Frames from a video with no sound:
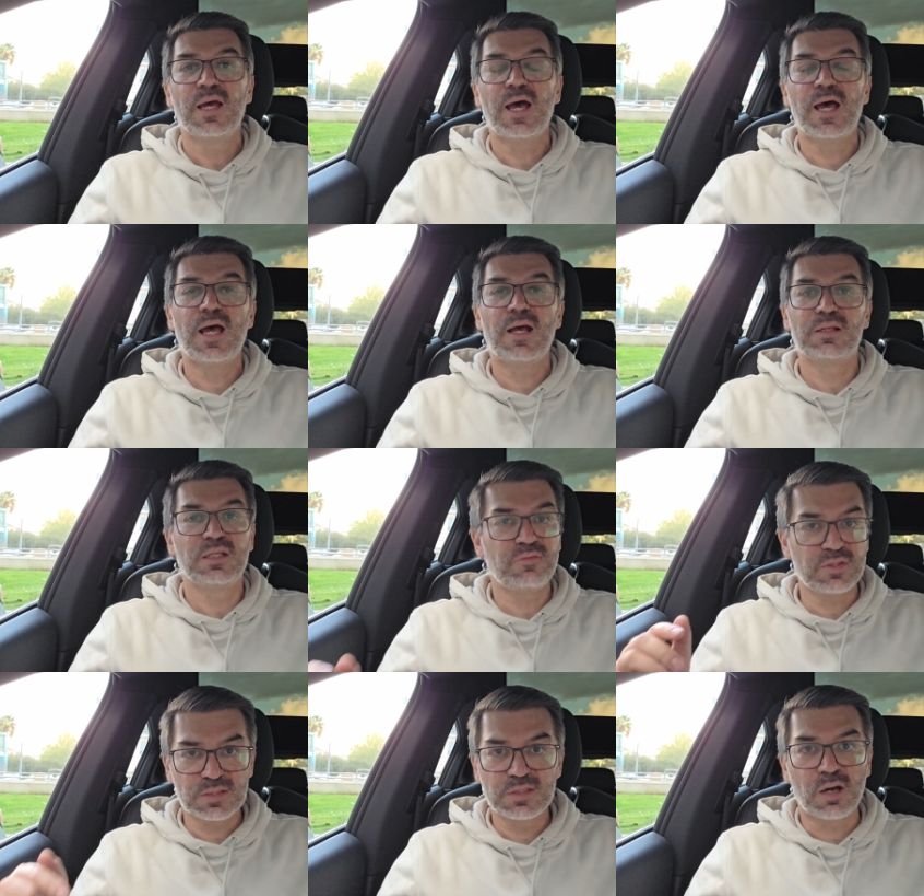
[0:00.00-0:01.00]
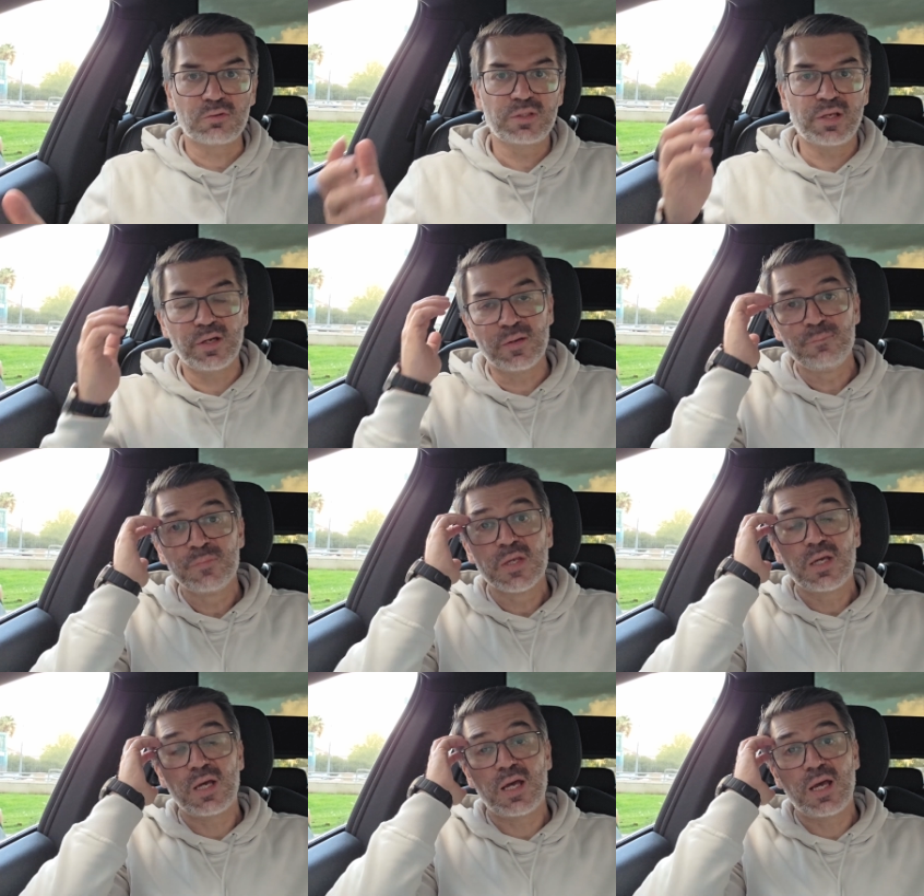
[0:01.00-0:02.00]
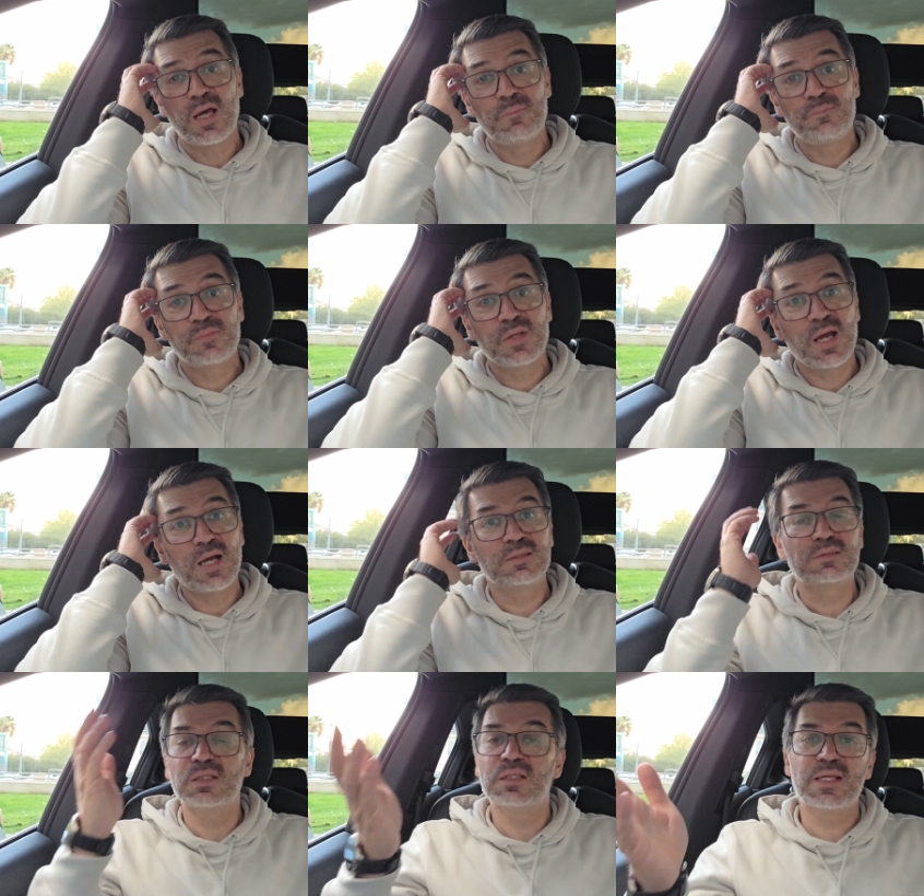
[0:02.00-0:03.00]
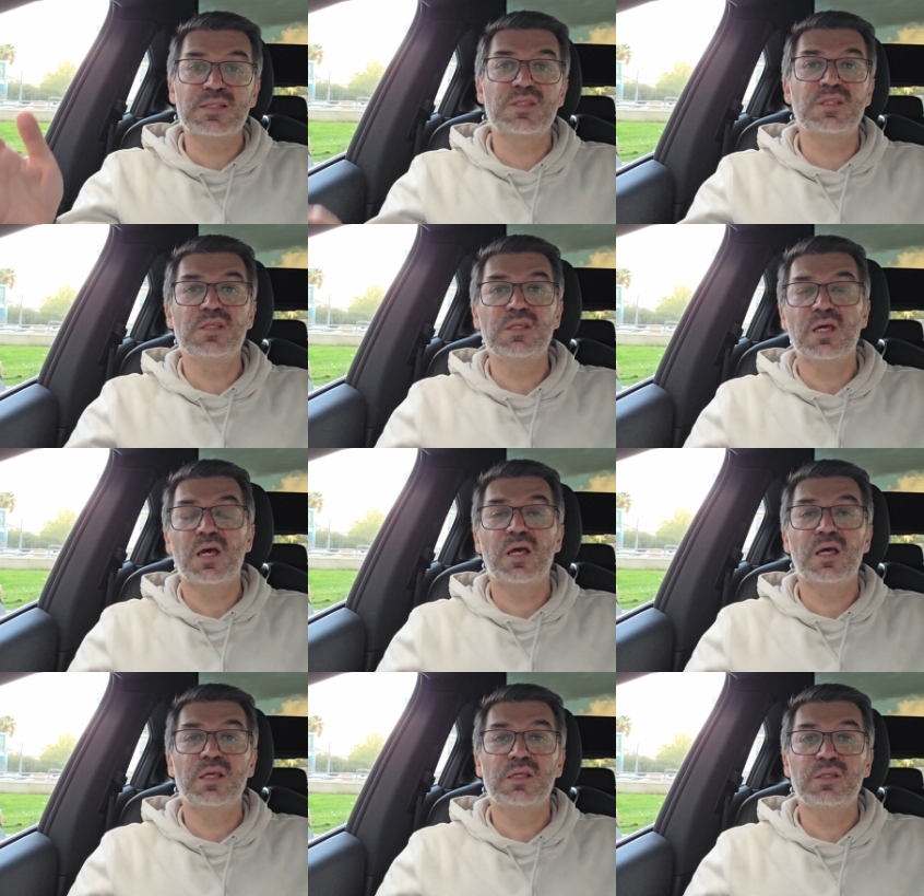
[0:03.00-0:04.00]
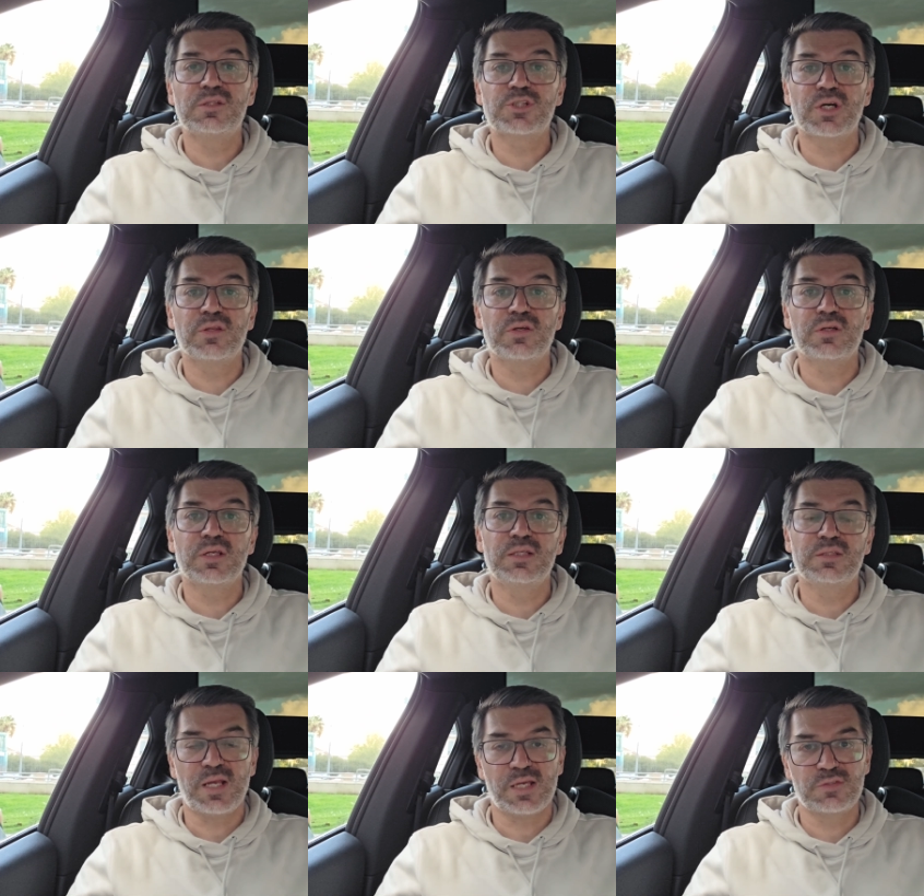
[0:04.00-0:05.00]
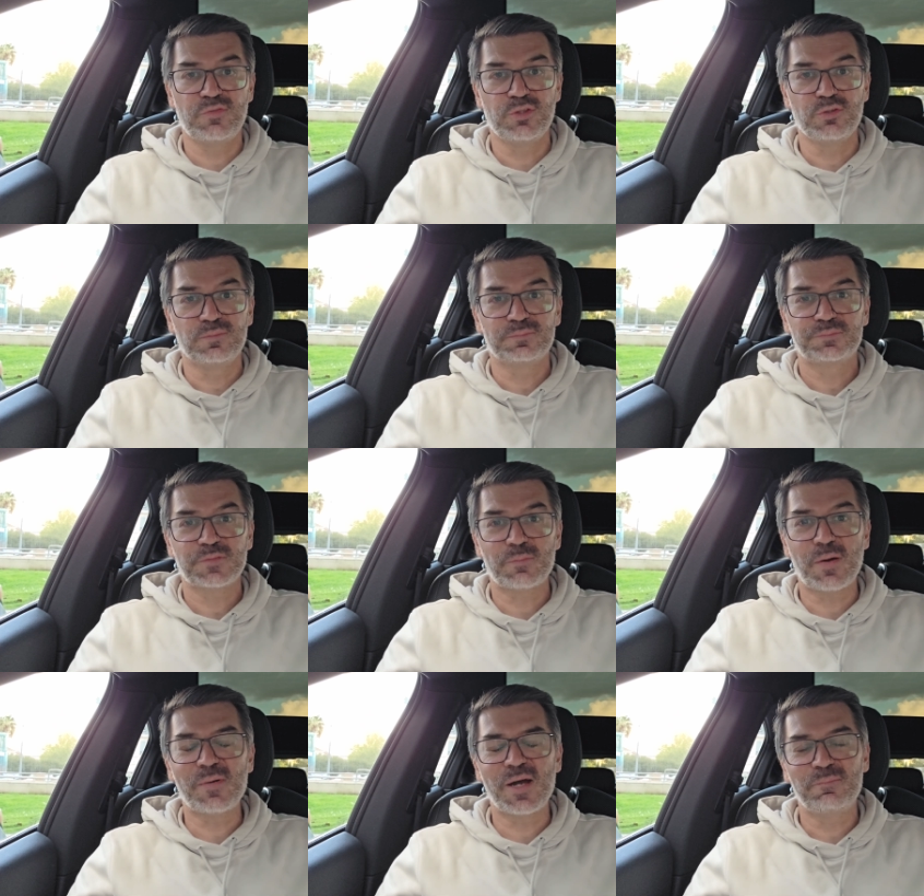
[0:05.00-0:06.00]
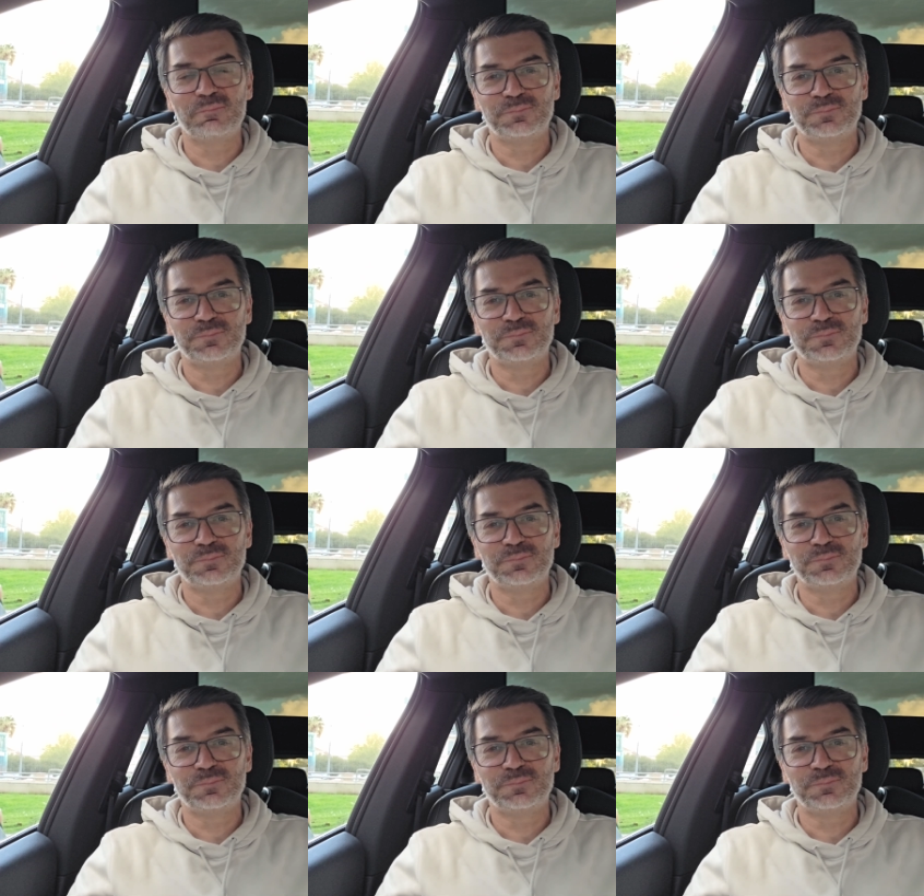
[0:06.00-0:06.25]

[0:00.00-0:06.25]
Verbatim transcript: Uh, leave it down there. Um, and let's see uh, each other in the next video. Bye bye.